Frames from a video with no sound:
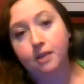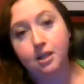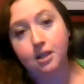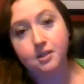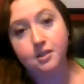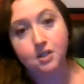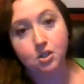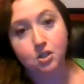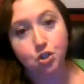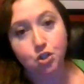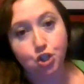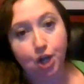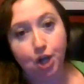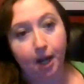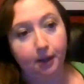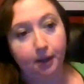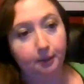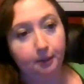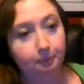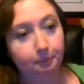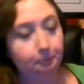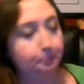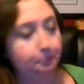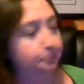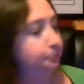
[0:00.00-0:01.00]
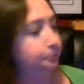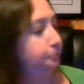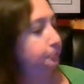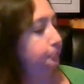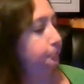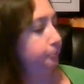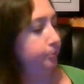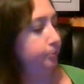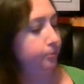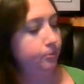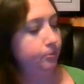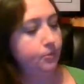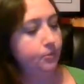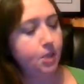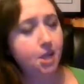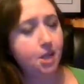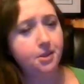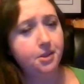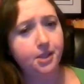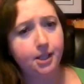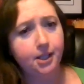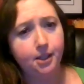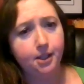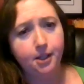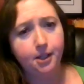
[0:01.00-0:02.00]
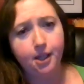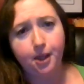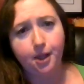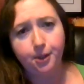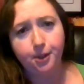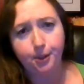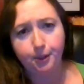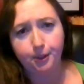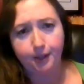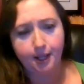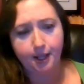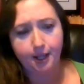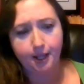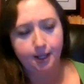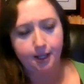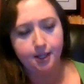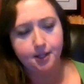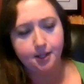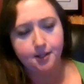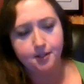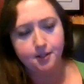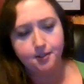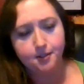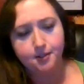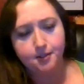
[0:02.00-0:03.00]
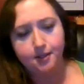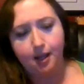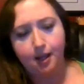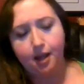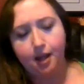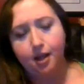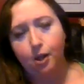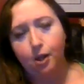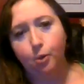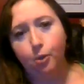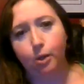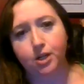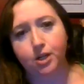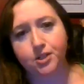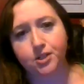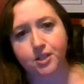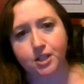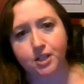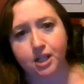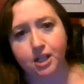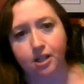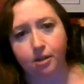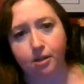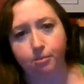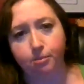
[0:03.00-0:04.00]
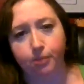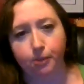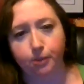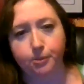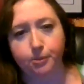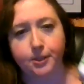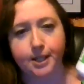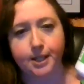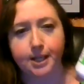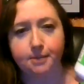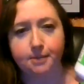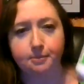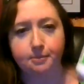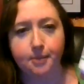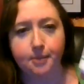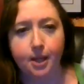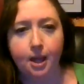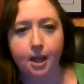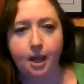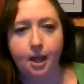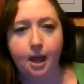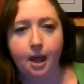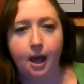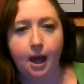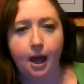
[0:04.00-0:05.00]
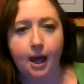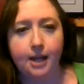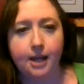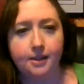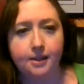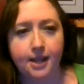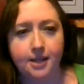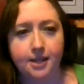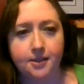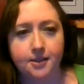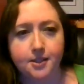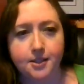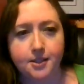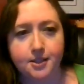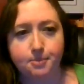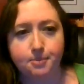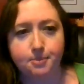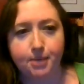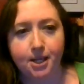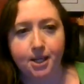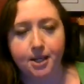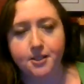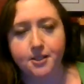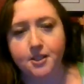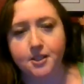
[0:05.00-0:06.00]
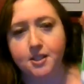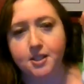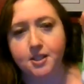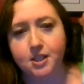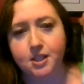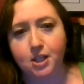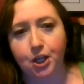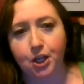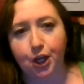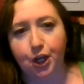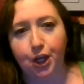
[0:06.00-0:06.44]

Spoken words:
things in check. The other thing is quercetin and bromelain. I like this because it's